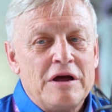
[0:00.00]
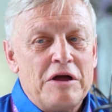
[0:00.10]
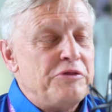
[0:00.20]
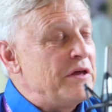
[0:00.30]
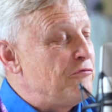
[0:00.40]

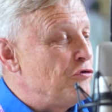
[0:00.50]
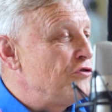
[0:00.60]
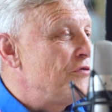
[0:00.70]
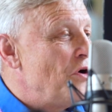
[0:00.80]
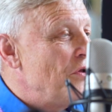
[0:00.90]
think,
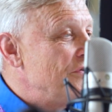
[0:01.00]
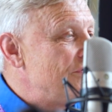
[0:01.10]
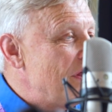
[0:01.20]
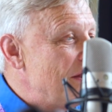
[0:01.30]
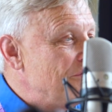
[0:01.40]
first of all,
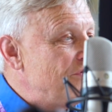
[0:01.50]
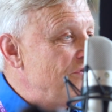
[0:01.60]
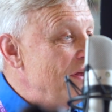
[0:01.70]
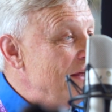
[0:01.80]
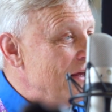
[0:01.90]
instead of
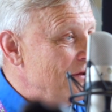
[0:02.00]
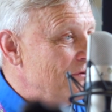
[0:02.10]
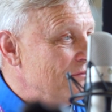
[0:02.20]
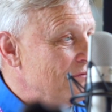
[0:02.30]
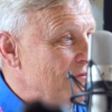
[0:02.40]

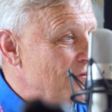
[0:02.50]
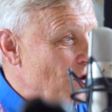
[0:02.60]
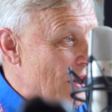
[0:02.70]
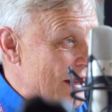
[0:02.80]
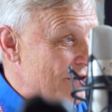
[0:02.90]
seeking
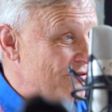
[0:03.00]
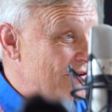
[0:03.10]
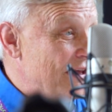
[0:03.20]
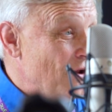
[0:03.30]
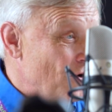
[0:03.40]
the
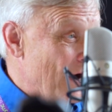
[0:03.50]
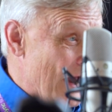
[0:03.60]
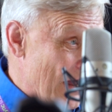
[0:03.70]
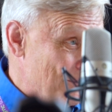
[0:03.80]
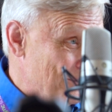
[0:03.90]
latest killer
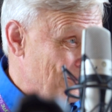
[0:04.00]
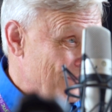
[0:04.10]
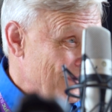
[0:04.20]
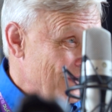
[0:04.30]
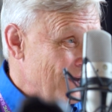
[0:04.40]
app,
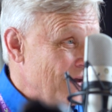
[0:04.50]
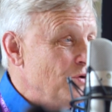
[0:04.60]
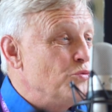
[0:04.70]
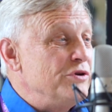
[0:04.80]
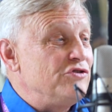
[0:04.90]

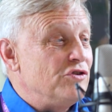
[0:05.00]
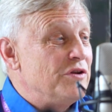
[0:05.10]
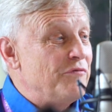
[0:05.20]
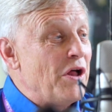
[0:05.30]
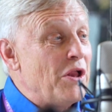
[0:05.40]
we should
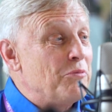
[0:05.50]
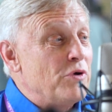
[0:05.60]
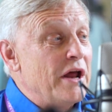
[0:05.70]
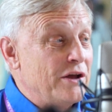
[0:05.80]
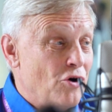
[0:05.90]
develop
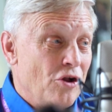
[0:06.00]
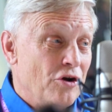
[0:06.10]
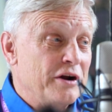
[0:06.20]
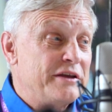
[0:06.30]
what I call our